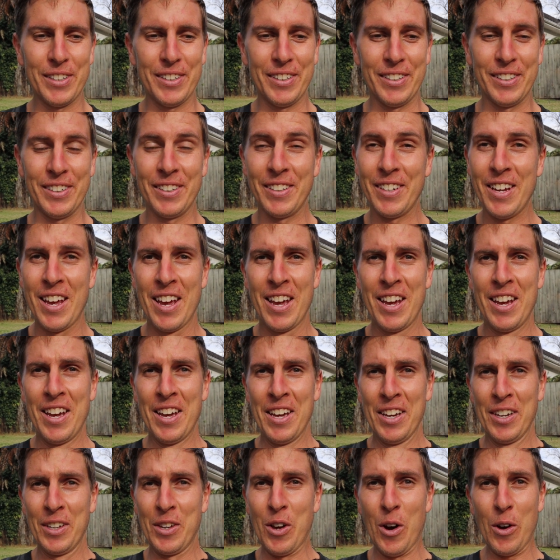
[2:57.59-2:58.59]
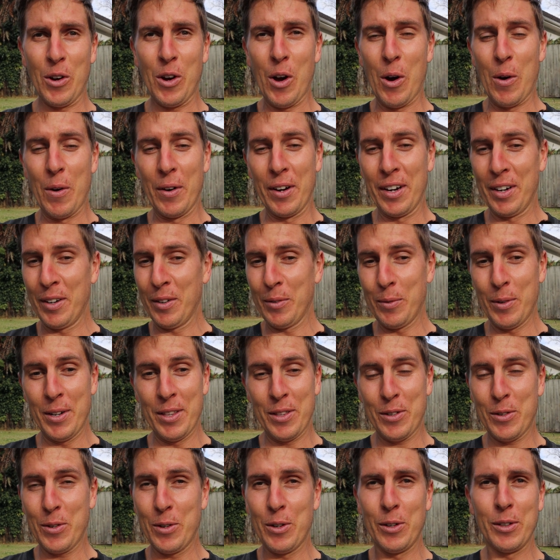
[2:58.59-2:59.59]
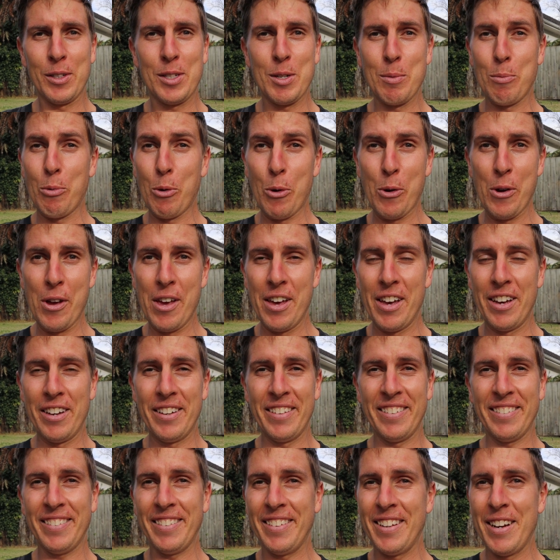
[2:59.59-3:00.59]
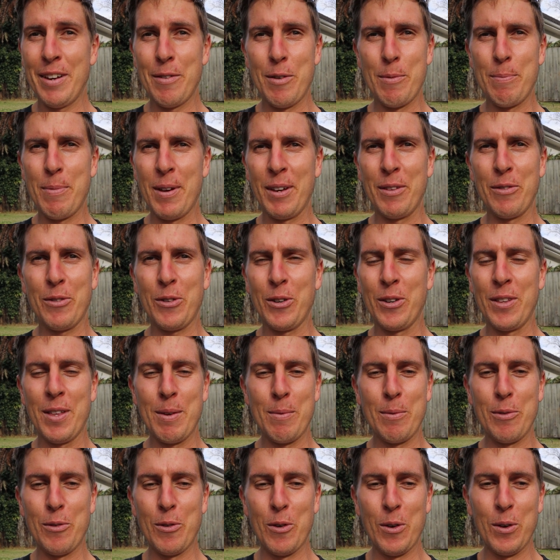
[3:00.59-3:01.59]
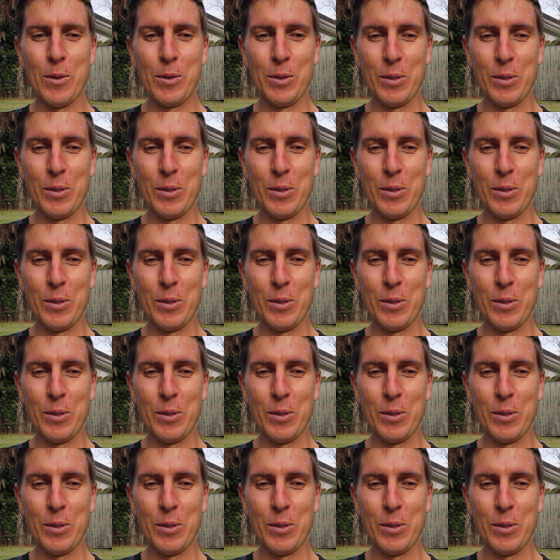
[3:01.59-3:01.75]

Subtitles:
And got going, went through Tarawera, never been through there before.